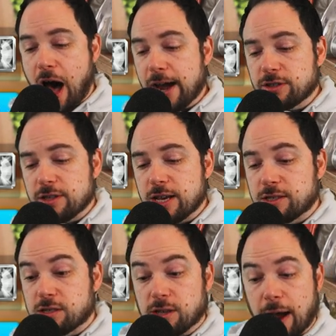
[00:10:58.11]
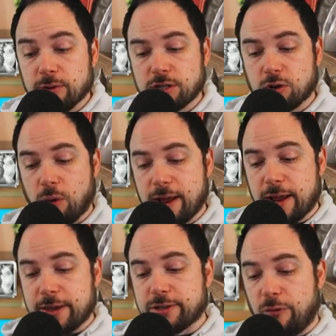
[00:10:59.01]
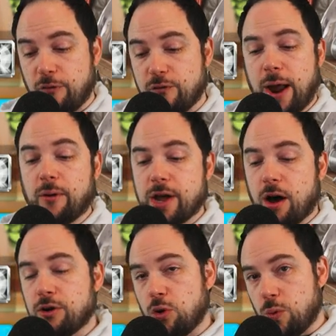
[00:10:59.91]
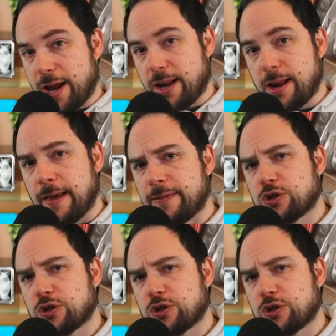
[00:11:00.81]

I actually think Cyrus the Great is very underrated in